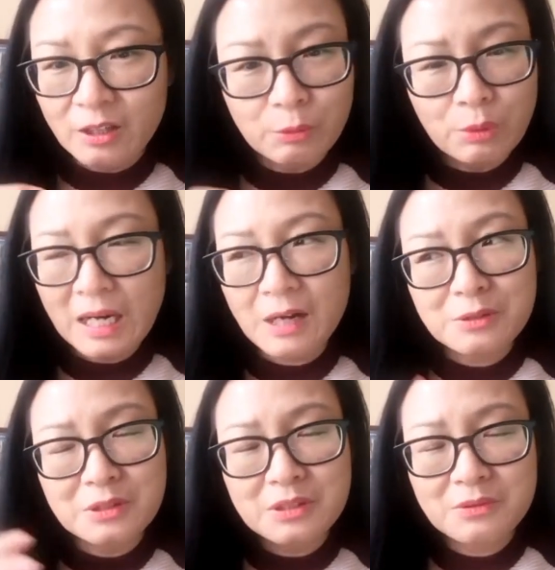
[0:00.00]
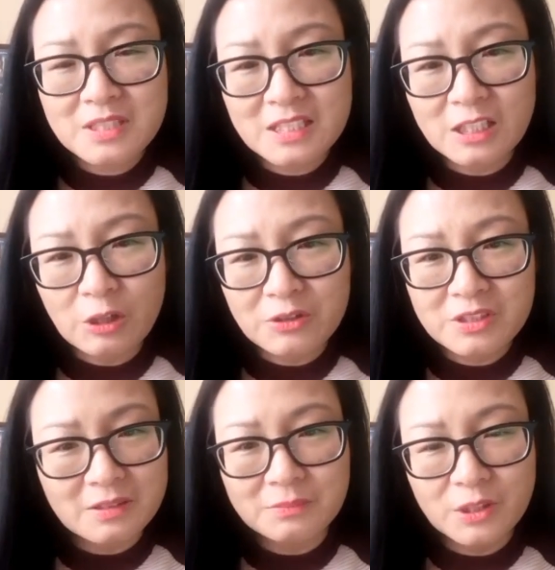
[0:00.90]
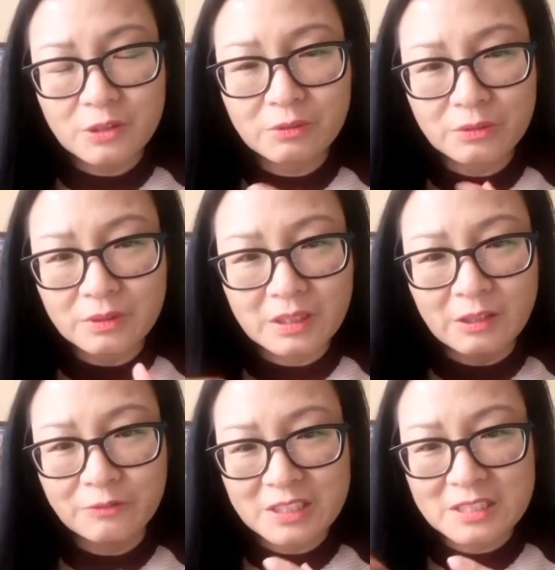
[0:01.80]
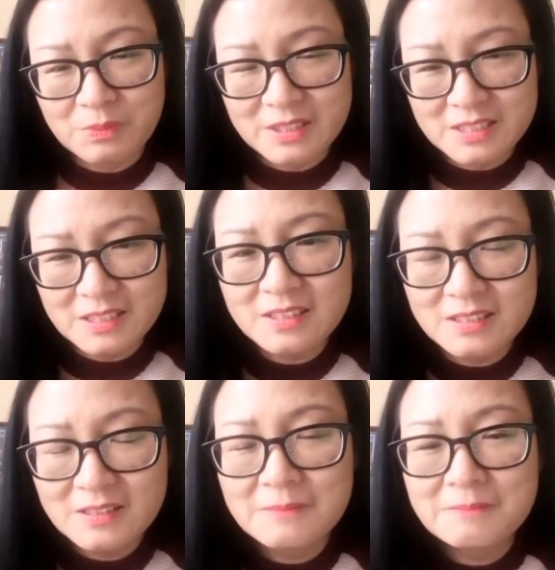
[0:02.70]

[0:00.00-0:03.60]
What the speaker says: Or how do you see the long-term goal of this business?